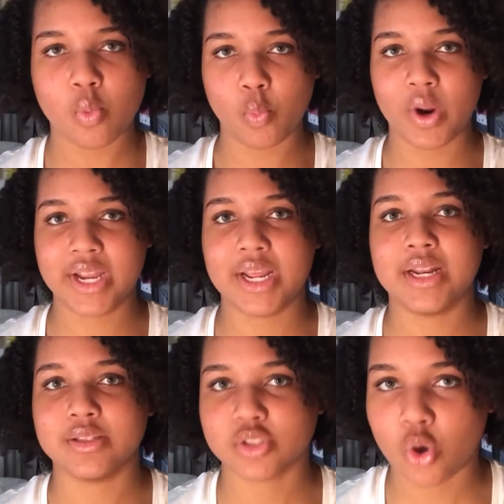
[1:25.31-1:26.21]
when it
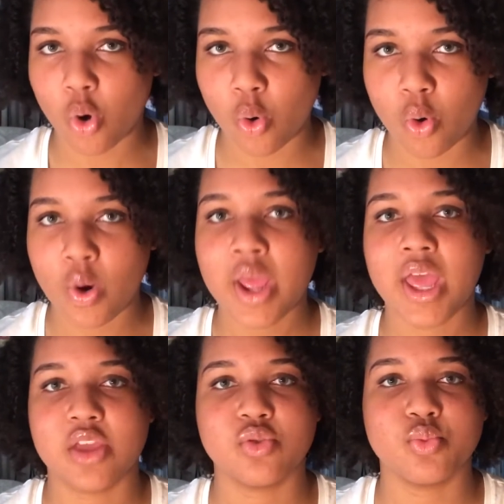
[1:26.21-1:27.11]
is cold
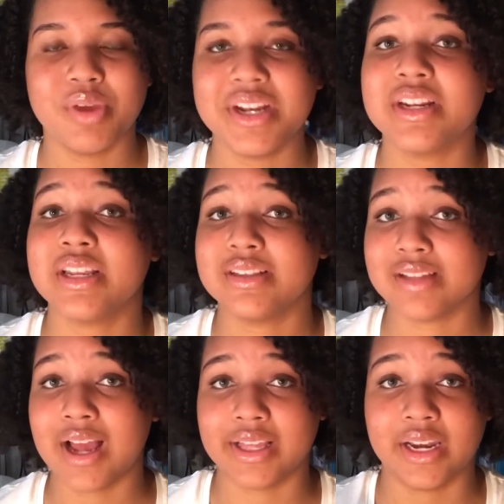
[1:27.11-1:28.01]
and humidity is
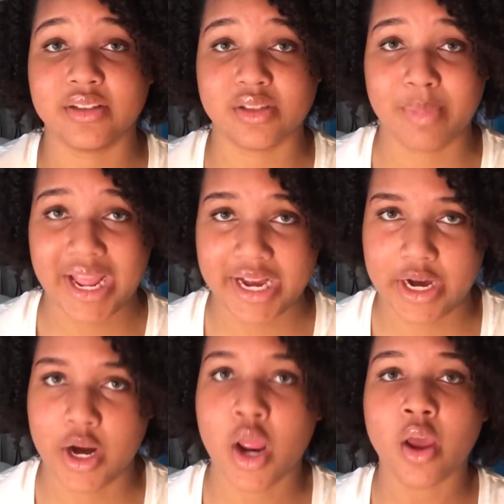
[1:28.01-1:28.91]
not getting to my hair.